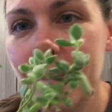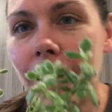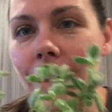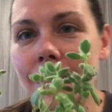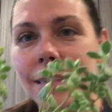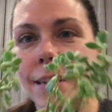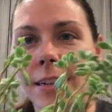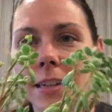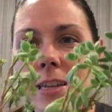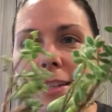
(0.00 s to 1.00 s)
that is
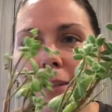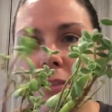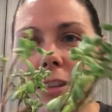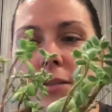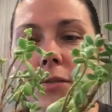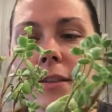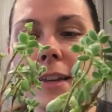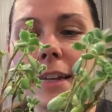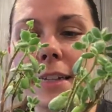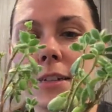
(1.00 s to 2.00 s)
stuck to these. Obviously, they're
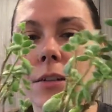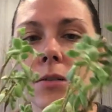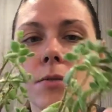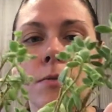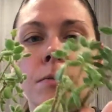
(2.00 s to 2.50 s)
leaning too,